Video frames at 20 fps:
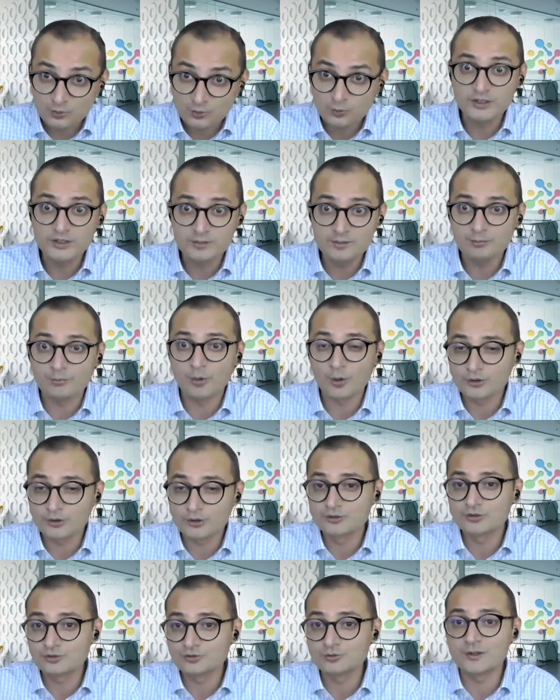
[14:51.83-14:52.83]
equally
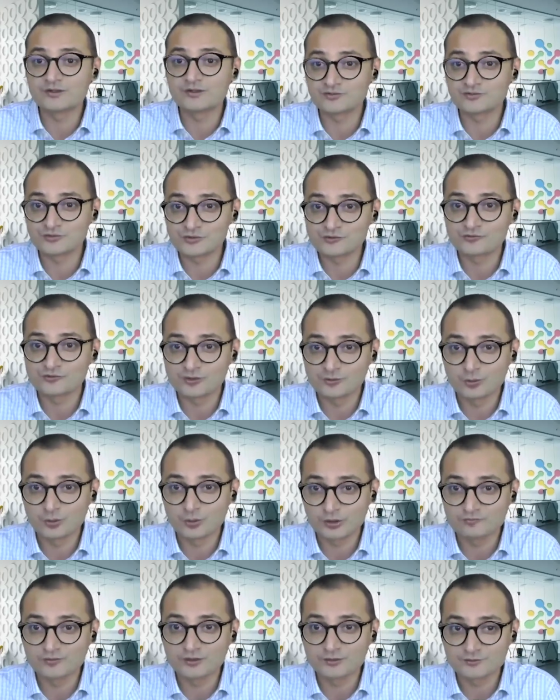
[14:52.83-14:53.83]
important to
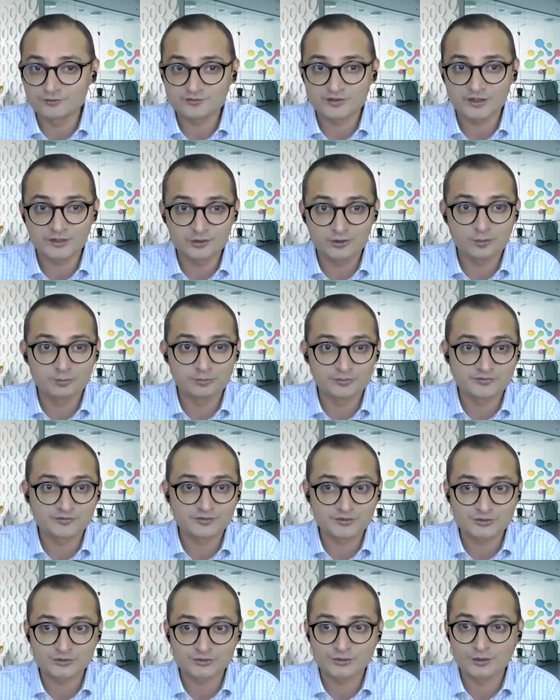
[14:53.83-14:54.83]
extrinsic motivators like
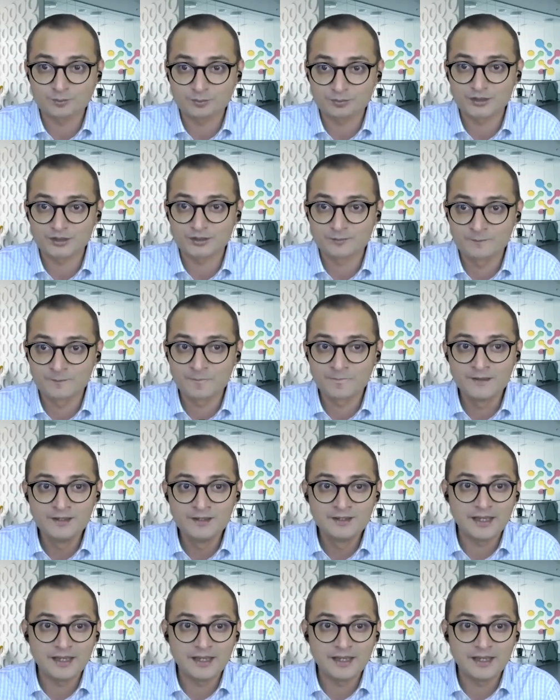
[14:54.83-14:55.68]
compensation and pay